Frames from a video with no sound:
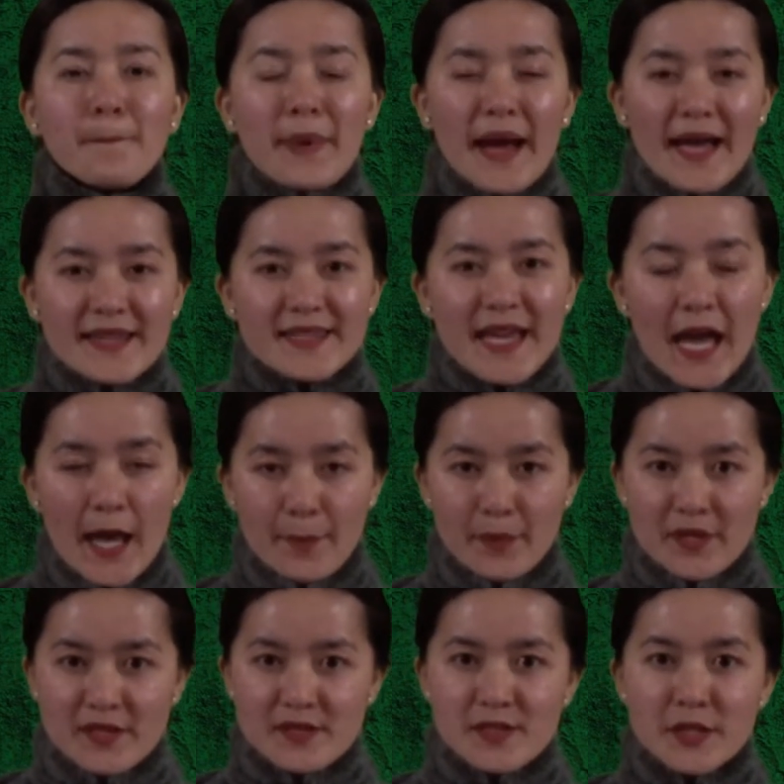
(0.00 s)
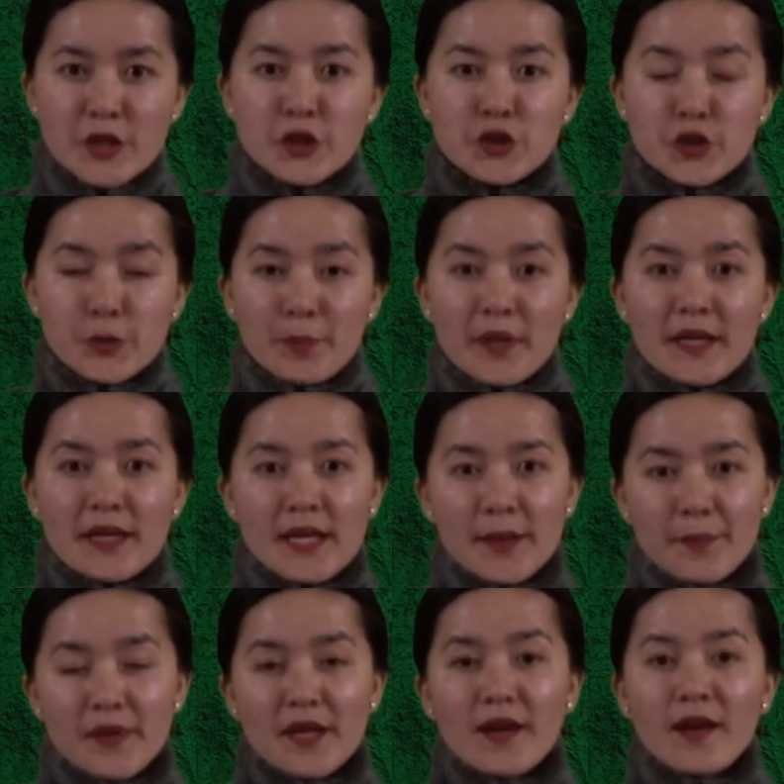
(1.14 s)
bad habits should be
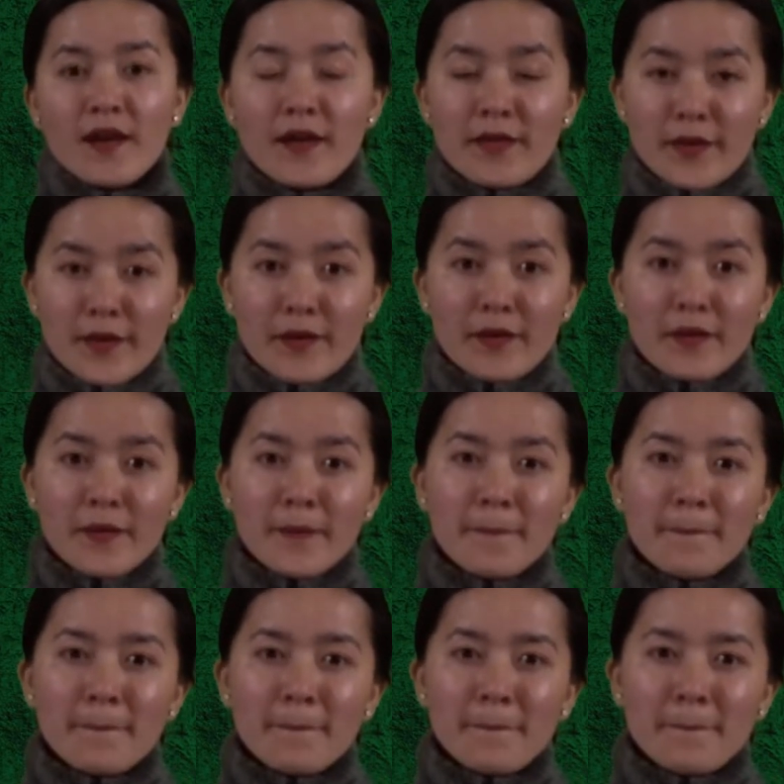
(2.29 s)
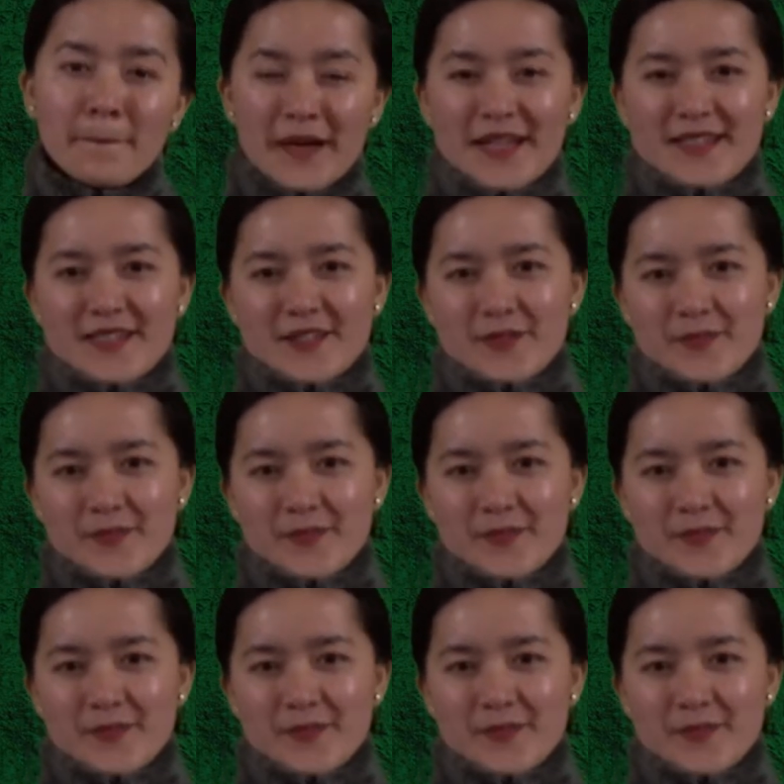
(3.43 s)
nipped in the bud.